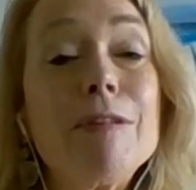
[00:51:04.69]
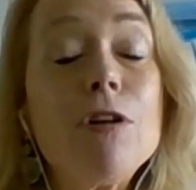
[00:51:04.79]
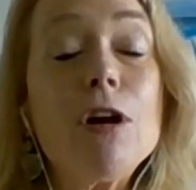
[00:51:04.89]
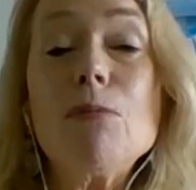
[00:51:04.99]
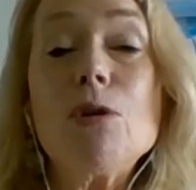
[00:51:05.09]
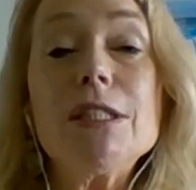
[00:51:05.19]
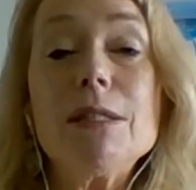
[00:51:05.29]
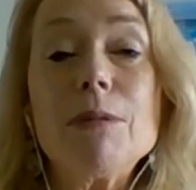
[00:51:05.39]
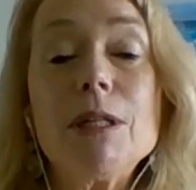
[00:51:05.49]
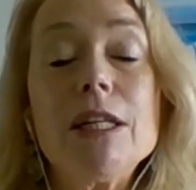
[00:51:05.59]
far more
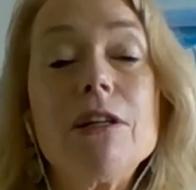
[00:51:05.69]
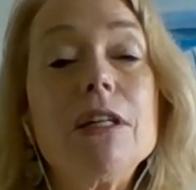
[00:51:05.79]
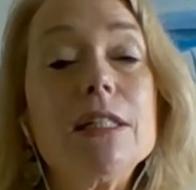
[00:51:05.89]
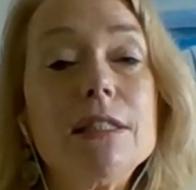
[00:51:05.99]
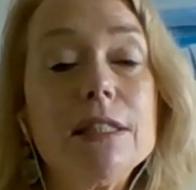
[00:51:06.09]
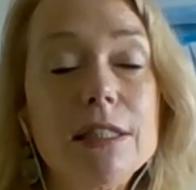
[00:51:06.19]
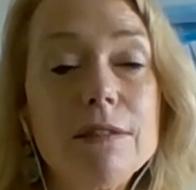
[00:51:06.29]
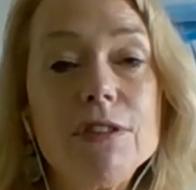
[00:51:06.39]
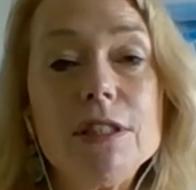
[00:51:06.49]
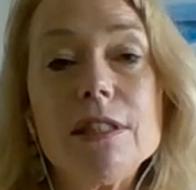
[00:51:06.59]
similarities than
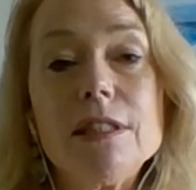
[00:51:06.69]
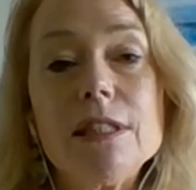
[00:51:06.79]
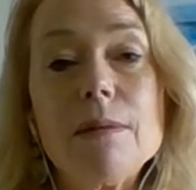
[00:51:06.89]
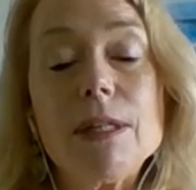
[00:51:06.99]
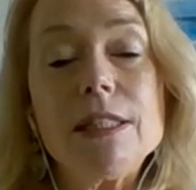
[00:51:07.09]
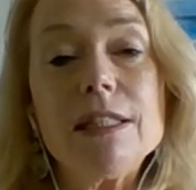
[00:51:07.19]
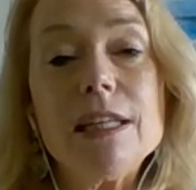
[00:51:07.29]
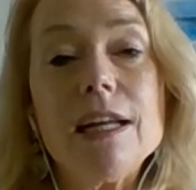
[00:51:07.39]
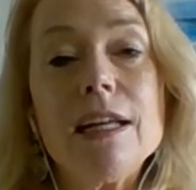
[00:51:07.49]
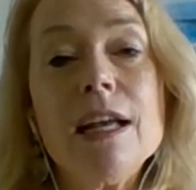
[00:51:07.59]
differences, I must say.